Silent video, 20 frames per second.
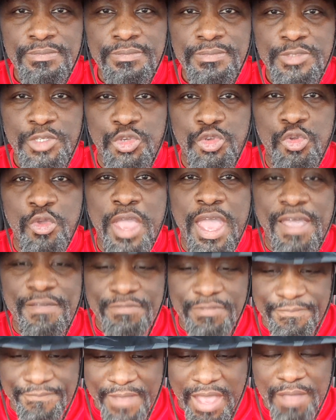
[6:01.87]
So you have
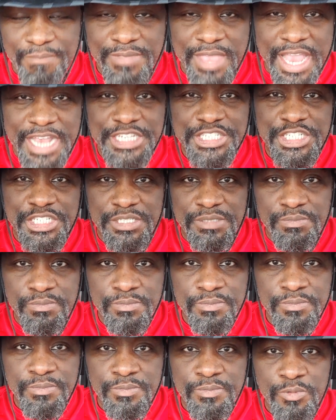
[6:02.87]
the foundation,
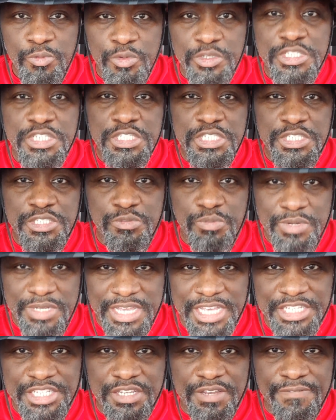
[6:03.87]
which is
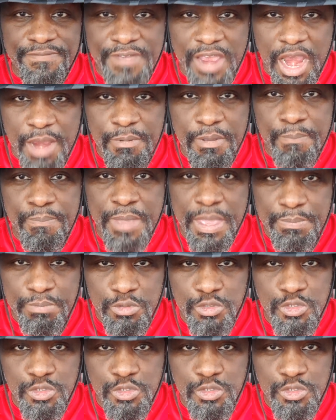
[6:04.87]
religion, environment, people,